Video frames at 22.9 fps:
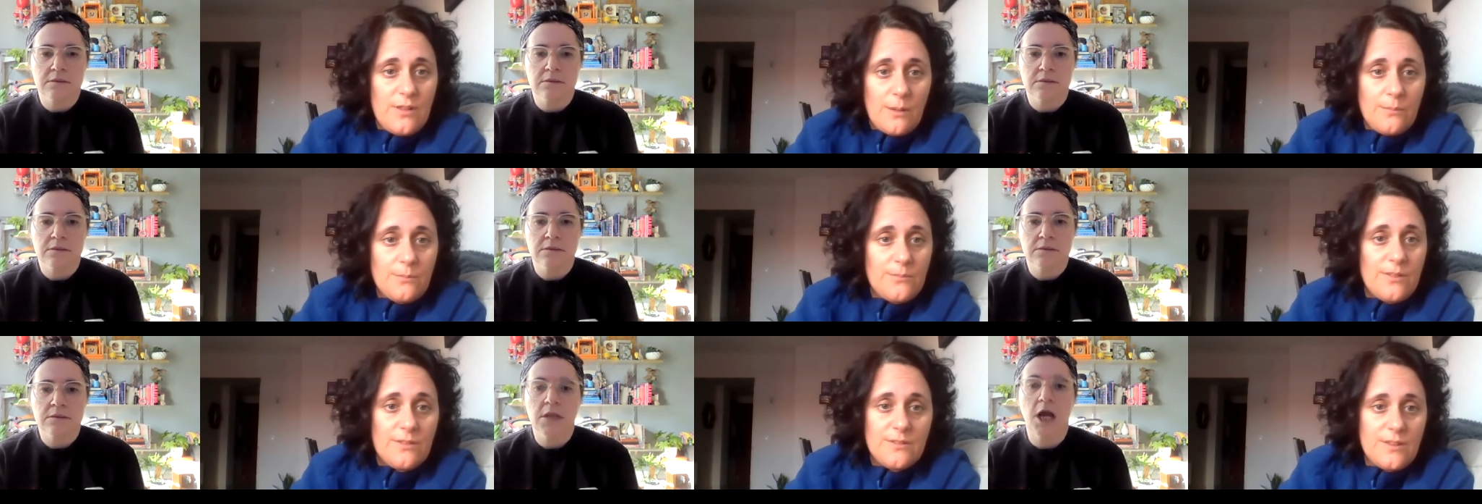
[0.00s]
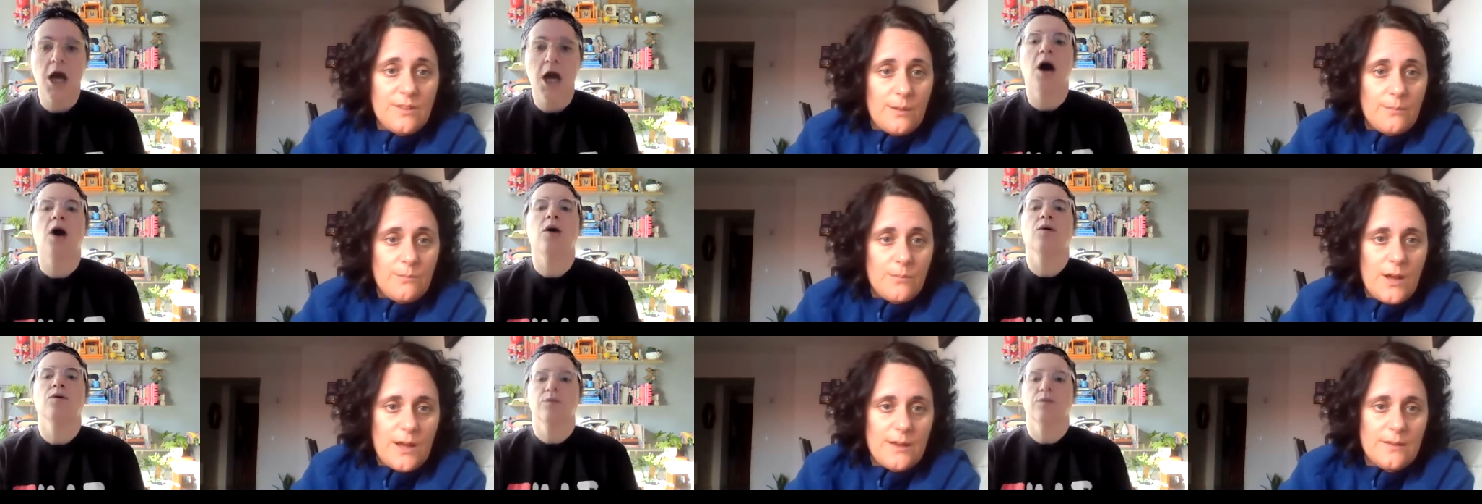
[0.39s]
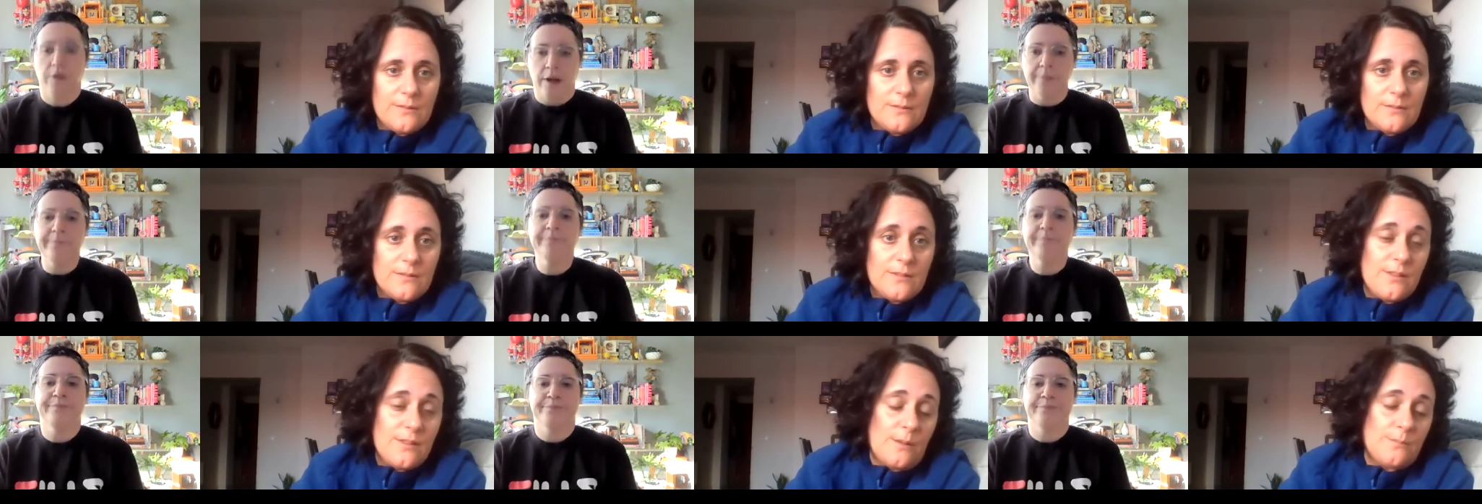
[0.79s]
Speaker 1: Some, some
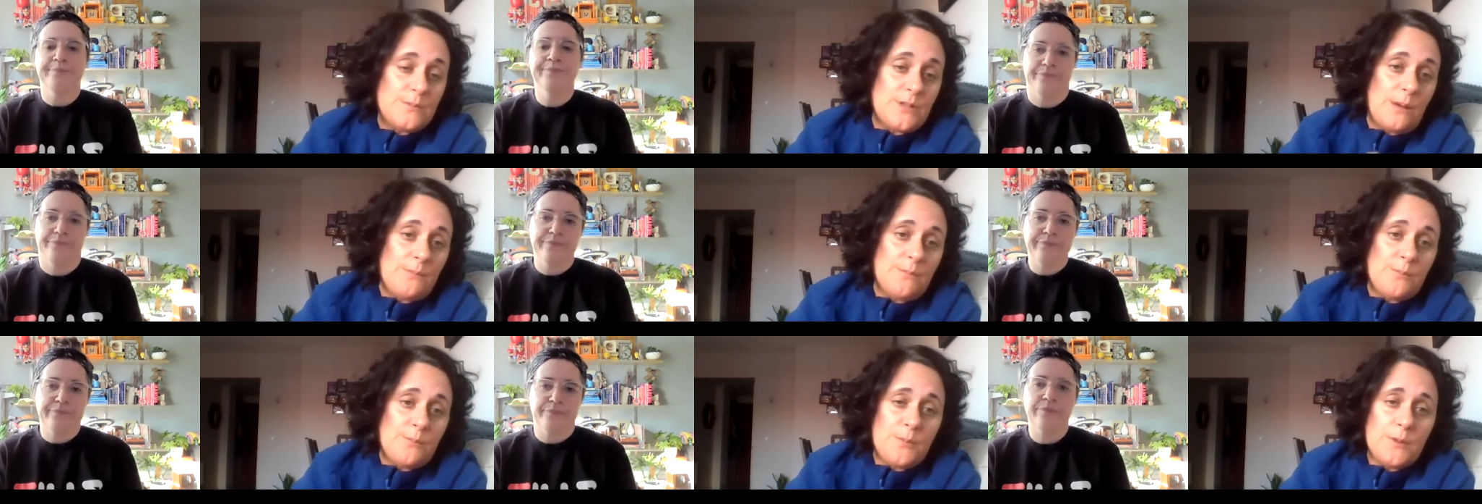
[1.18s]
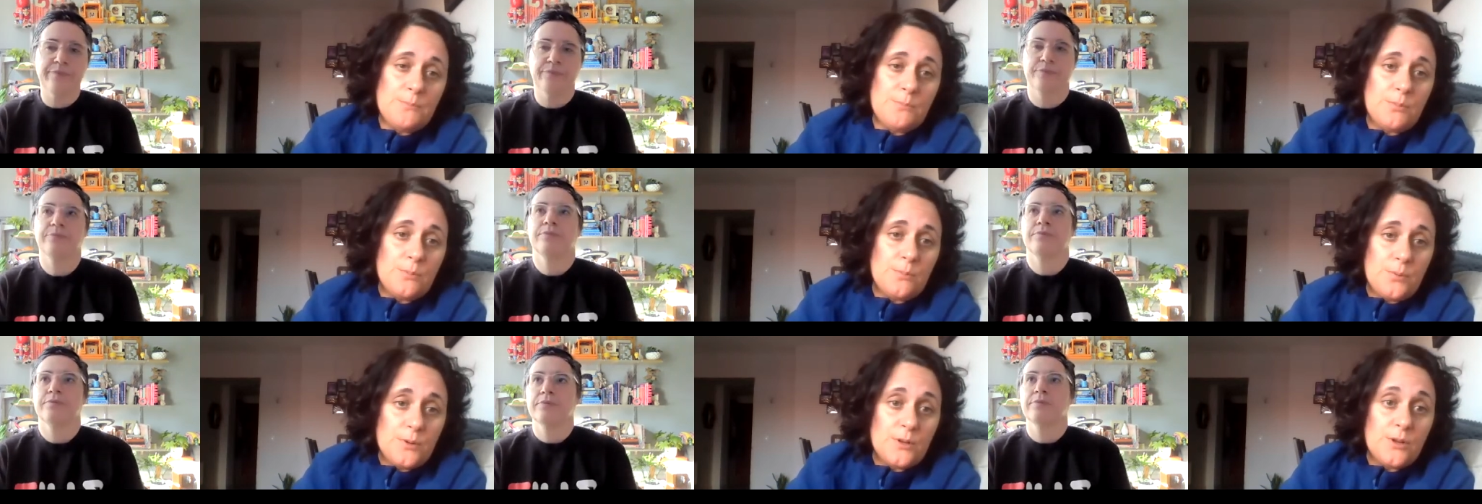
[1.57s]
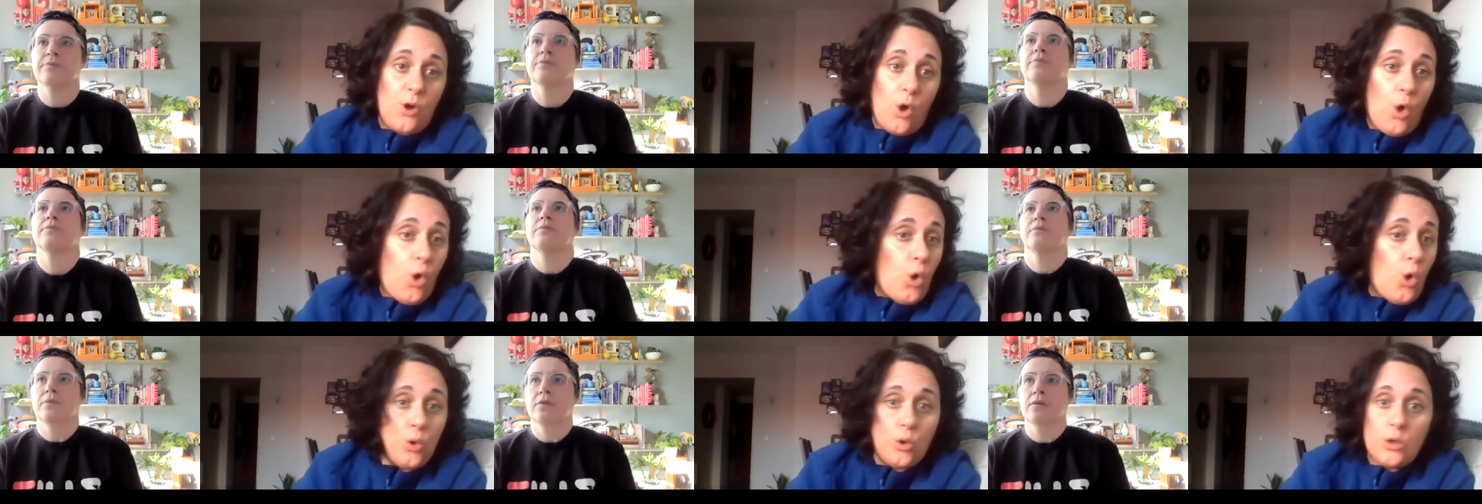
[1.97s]
I, sometimes people
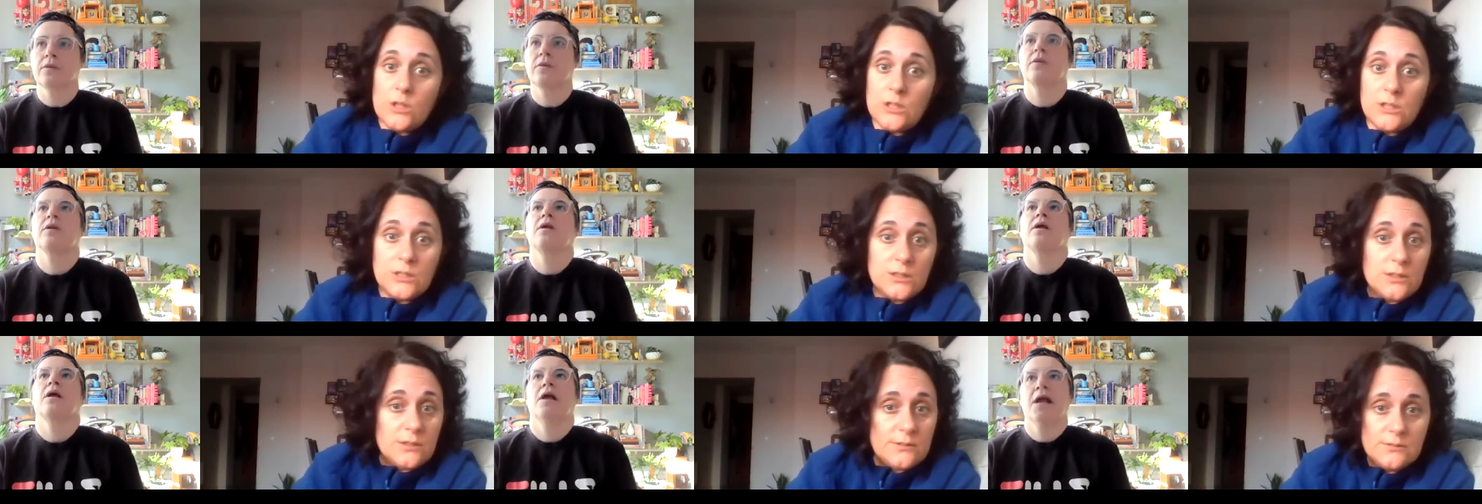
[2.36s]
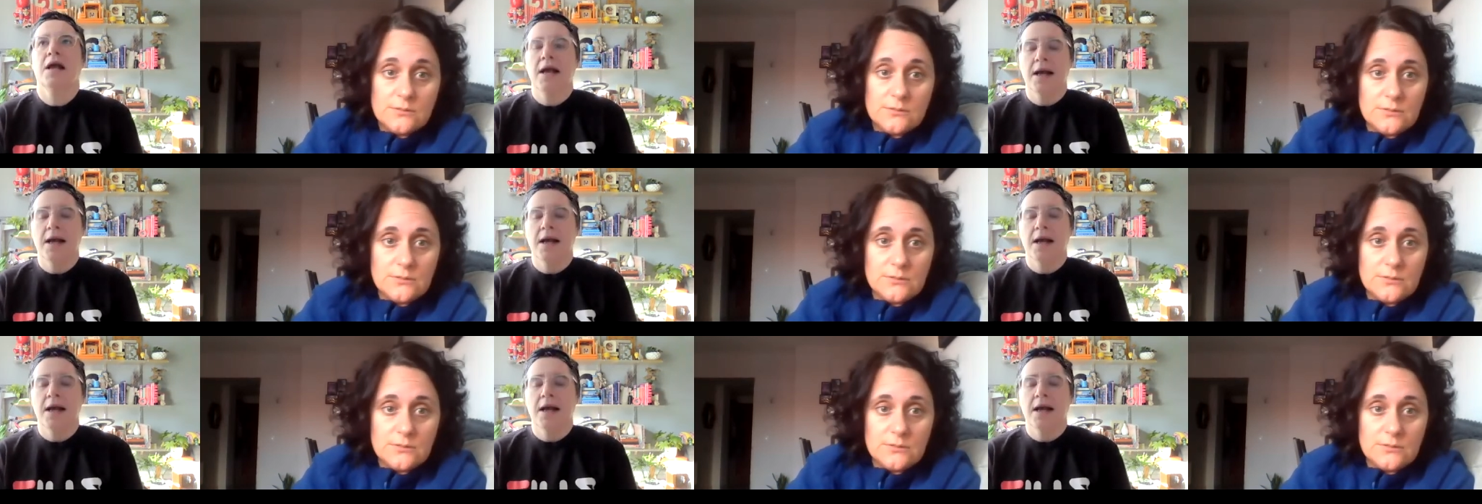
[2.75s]
put a whole,